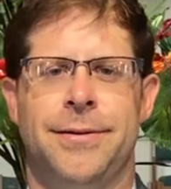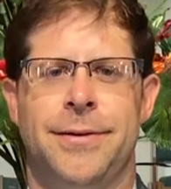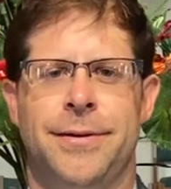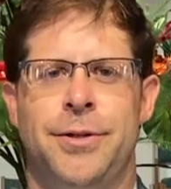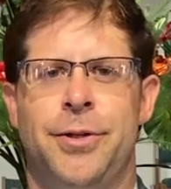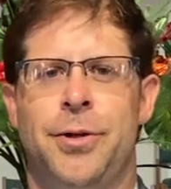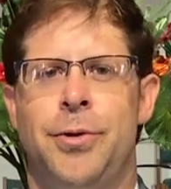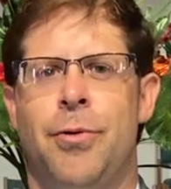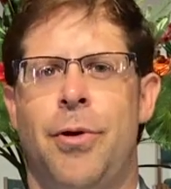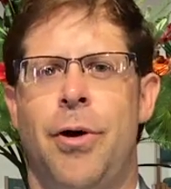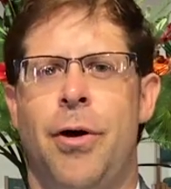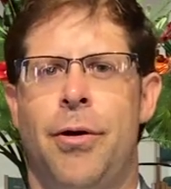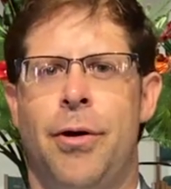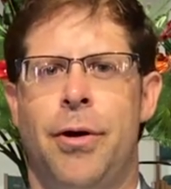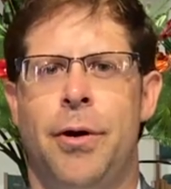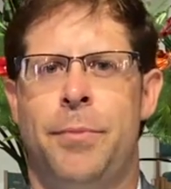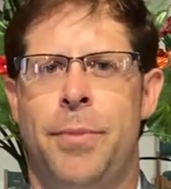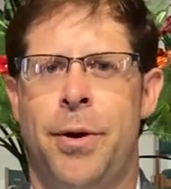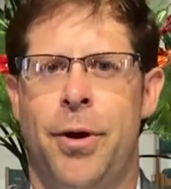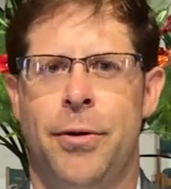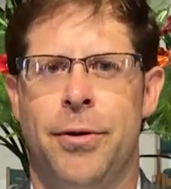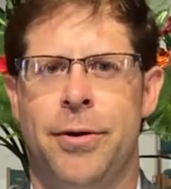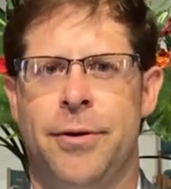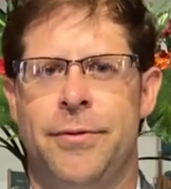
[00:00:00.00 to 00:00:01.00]
You are a
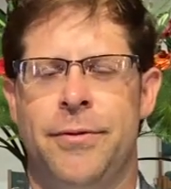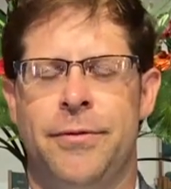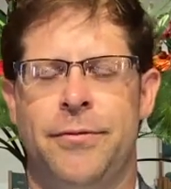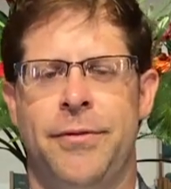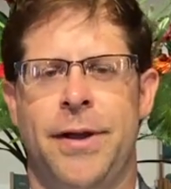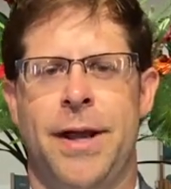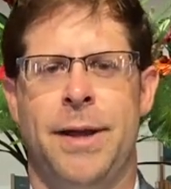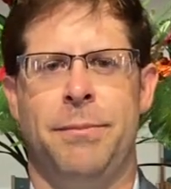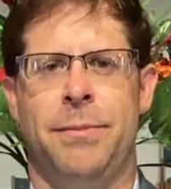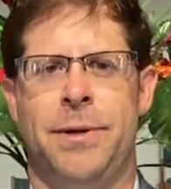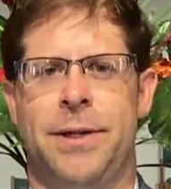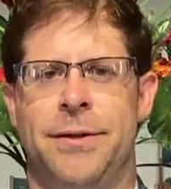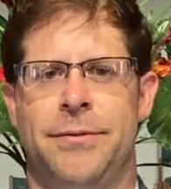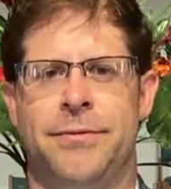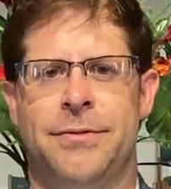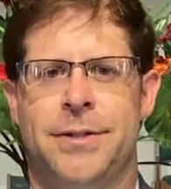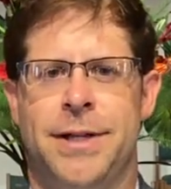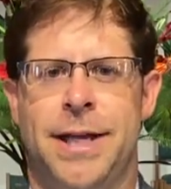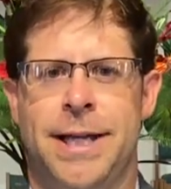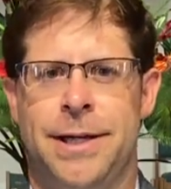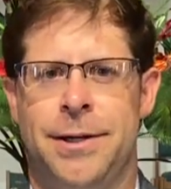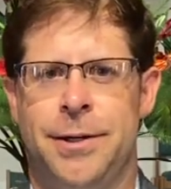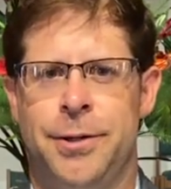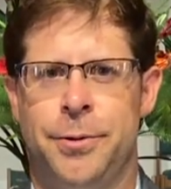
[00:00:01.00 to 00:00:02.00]
part of the family of
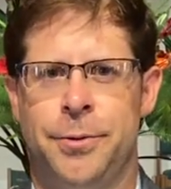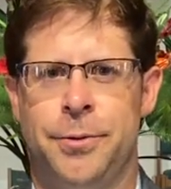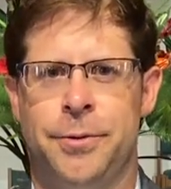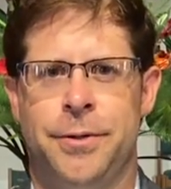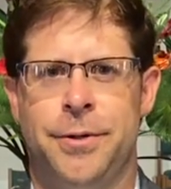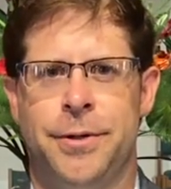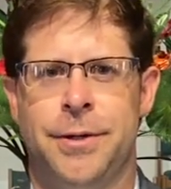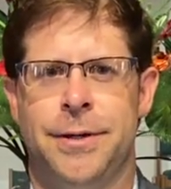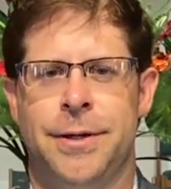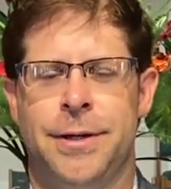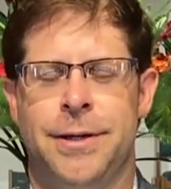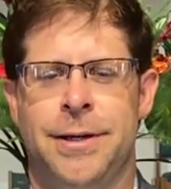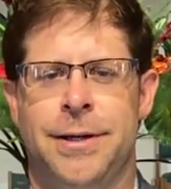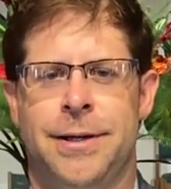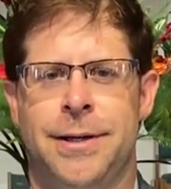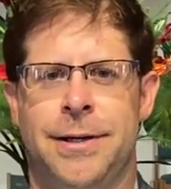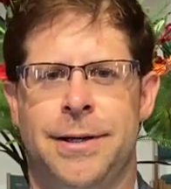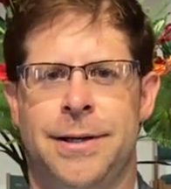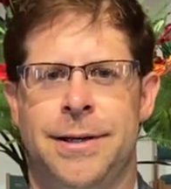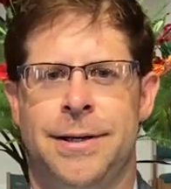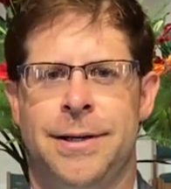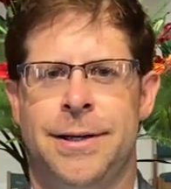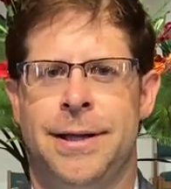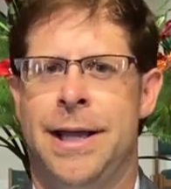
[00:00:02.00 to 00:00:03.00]
St. Luke.
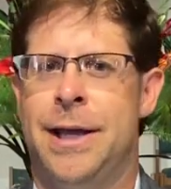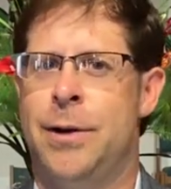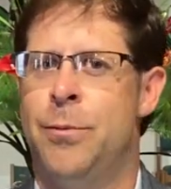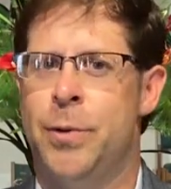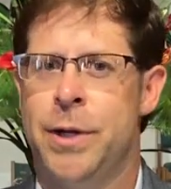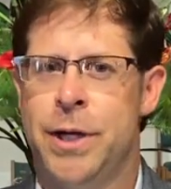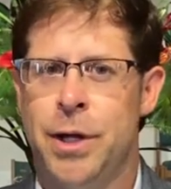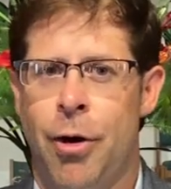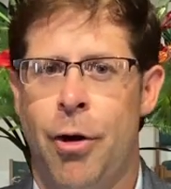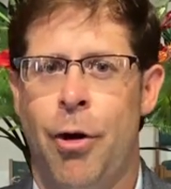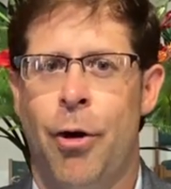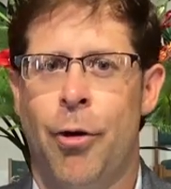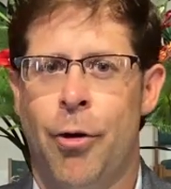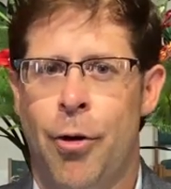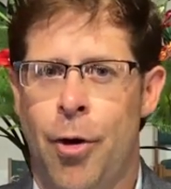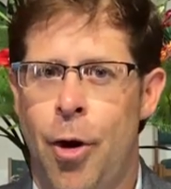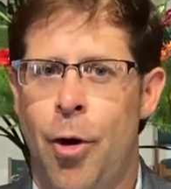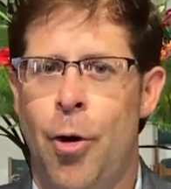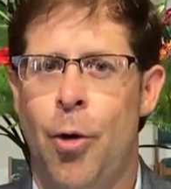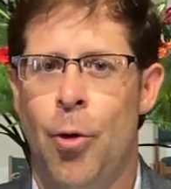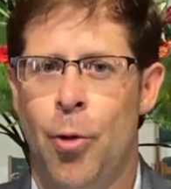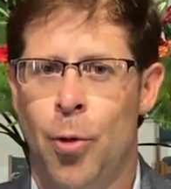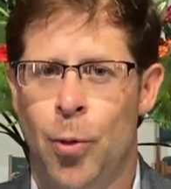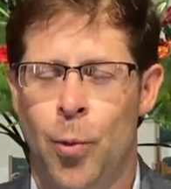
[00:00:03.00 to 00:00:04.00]
And we are
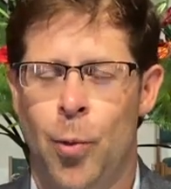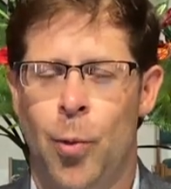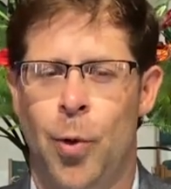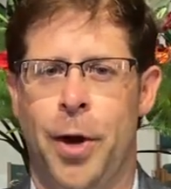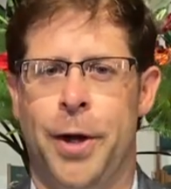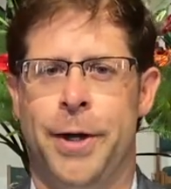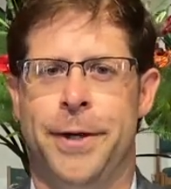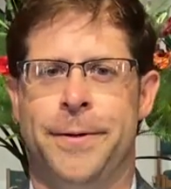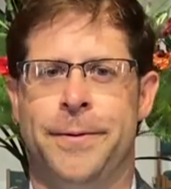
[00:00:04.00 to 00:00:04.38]
all one.